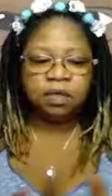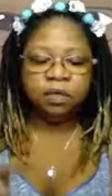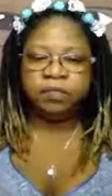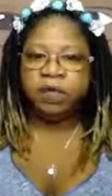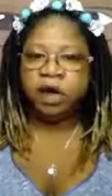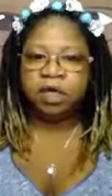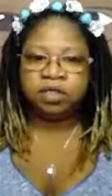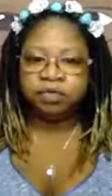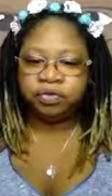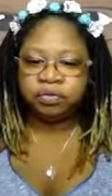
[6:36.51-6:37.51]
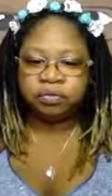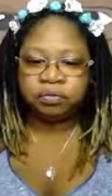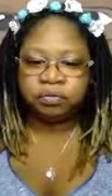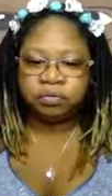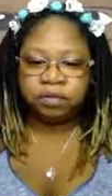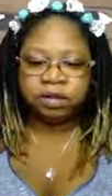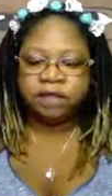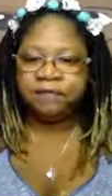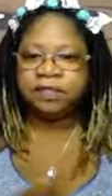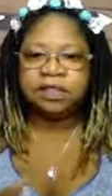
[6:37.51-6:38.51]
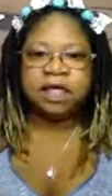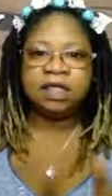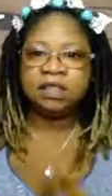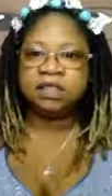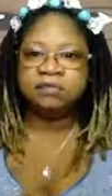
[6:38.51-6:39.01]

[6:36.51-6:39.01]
we've gone through the different stages